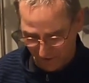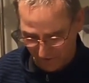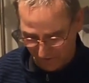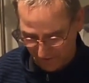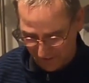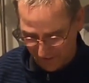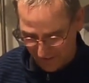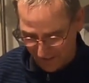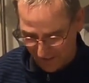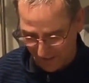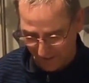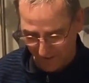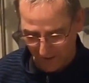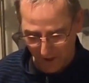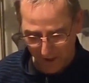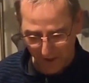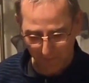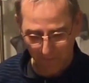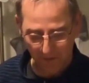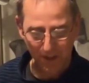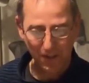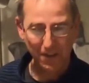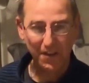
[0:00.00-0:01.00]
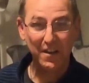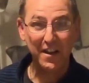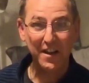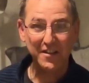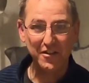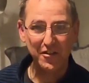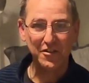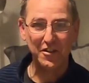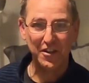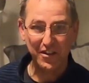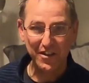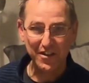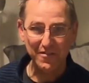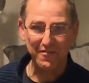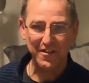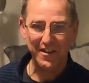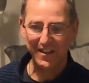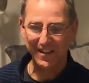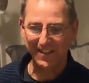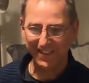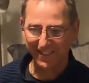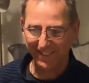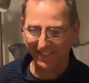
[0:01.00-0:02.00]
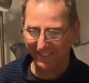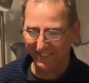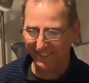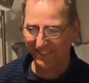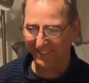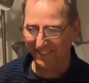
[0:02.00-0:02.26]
I think I'll name it the SD rig.